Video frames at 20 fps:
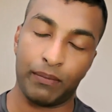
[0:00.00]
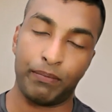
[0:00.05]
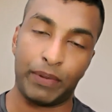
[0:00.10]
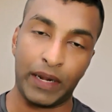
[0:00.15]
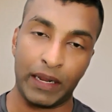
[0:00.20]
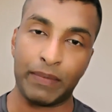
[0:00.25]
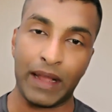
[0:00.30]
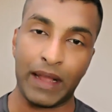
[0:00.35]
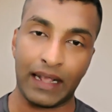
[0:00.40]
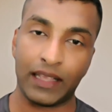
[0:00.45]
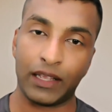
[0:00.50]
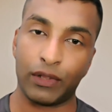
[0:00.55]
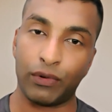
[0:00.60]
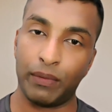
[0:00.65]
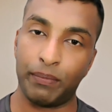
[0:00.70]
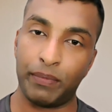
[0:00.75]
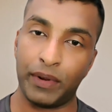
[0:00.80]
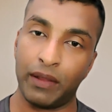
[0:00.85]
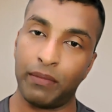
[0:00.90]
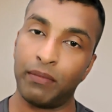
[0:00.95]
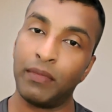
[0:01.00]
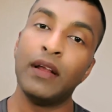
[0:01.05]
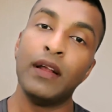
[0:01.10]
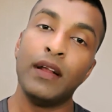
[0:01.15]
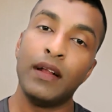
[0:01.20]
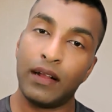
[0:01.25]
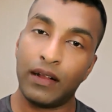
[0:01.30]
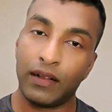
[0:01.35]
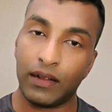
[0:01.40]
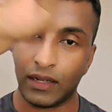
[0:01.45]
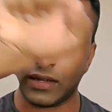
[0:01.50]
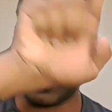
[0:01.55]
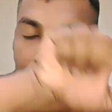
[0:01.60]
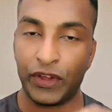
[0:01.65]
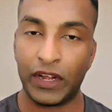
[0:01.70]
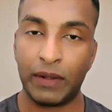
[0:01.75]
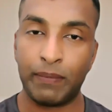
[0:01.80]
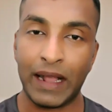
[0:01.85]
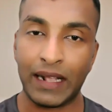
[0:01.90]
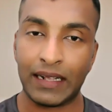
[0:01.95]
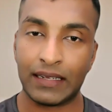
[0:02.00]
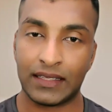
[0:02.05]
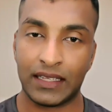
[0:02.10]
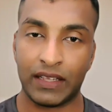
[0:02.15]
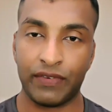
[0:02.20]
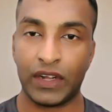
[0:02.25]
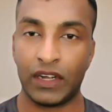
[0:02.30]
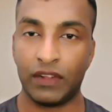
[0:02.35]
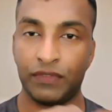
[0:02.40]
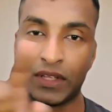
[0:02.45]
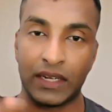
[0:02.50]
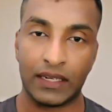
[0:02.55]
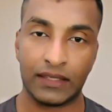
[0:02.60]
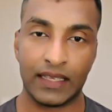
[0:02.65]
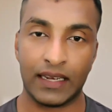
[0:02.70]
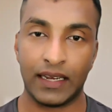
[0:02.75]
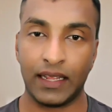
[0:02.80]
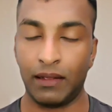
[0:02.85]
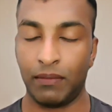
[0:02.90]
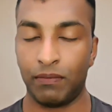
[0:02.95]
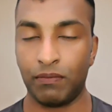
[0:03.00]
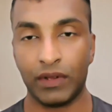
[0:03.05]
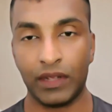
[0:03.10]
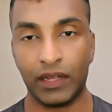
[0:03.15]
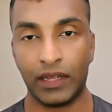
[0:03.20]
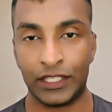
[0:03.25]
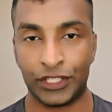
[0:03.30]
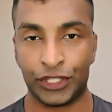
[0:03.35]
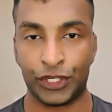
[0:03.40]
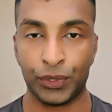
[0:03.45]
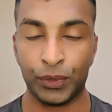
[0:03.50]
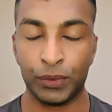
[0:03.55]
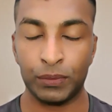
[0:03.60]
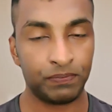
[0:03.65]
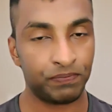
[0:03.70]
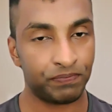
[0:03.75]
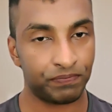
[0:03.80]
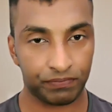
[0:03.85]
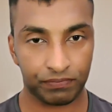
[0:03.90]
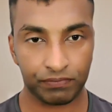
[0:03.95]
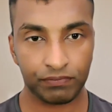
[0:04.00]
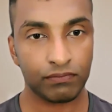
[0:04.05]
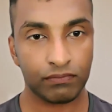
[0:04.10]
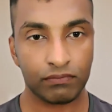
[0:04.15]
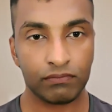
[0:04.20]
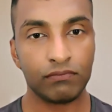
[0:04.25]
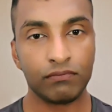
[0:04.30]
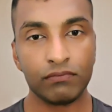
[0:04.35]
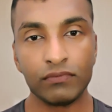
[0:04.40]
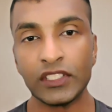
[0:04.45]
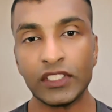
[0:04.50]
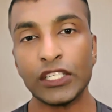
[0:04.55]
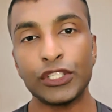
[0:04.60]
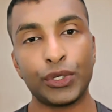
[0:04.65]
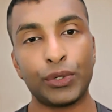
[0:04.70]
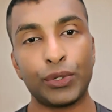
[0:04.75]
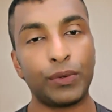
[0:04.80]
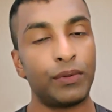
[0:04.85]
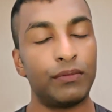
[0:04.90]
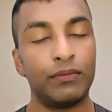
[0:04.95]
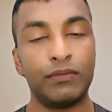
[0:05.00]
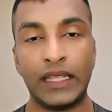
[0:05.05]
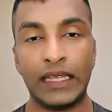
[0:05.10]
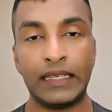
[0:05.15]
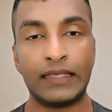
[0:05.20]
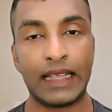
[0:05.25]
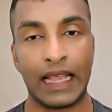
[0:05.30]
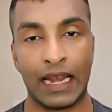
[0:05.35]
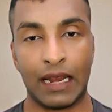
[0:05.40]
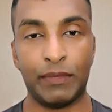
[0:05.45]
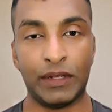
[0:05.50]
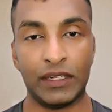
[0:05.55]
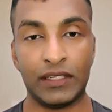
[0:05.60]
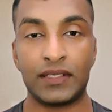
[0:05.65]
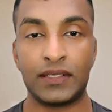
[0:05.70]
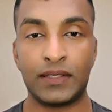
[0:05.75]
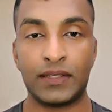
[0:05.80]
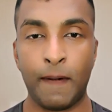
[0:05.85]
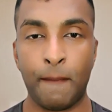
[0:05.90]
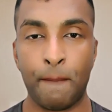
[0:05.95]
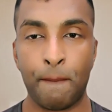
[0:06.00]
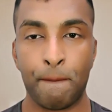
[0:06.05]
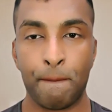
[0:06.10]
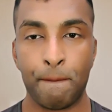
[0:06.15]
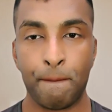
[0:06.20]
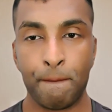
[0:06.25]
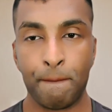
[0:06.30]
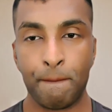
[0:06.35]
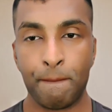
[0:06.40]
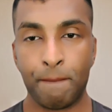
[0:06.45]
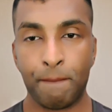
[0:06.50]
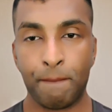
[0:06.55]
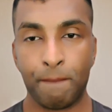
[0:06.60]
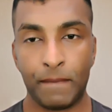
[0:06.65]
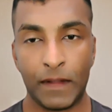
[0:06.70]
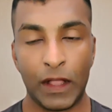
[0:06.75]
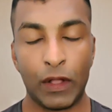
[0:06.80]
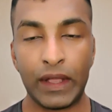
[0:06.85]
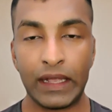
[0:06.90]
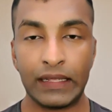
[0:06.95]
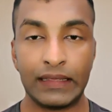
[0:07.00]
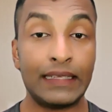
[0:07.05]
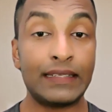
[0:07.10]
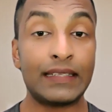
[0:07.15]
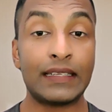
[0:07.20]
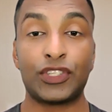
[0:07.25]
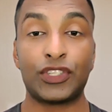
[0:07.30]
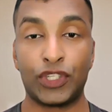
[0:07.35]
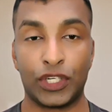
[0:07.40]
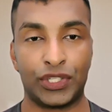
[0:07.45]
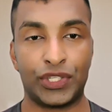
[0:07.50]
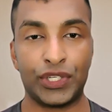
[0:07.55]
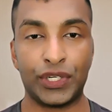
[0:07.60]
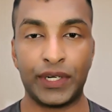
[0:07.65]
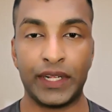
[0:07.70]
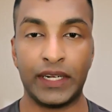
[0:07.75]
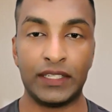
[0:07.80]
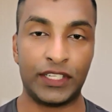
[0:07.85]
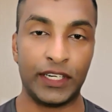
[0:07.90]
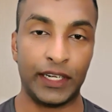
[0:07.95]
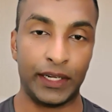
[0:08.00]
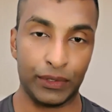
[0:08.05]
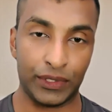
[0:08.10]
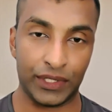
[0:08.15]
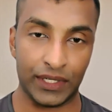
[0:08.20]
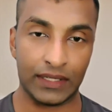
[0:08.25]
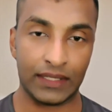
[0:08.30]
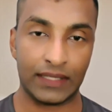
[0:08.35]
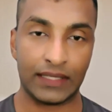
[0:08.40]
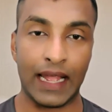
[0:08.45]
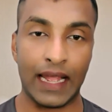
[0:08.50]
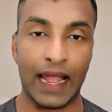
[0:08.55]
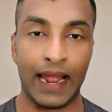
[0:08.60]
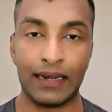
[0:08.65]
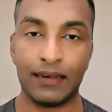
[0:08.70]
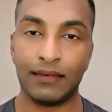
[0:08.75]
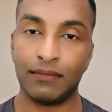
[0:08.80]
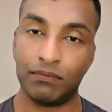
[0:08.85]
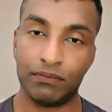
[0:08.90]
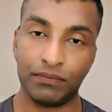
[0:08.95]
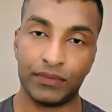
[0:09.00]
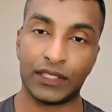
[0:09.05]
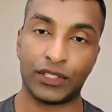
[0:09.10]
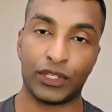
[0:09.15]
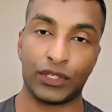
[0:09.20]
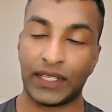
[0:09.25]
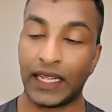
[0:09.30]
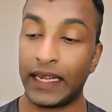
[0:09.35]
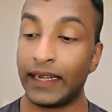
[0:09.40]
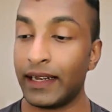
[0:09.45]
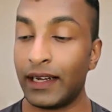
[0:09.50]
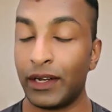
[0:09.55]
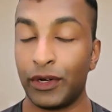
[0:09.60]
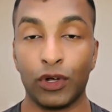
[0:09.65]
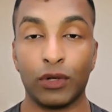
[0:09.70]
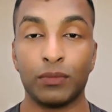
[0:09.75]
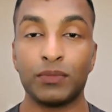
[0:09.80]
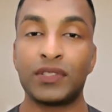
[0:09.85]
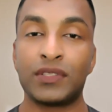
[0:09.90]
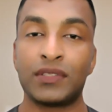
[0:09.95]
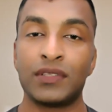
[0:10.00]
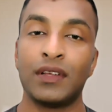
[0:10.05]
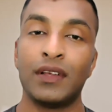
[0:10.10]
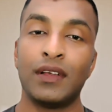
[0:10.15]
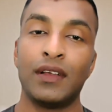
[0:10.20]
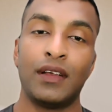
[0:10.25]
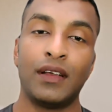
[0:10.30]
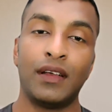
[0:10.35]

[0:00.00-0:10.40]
bring back equilibrium. Feedback is given if there is any issue. So these elements, okay, these are structured institutions, and the societal norms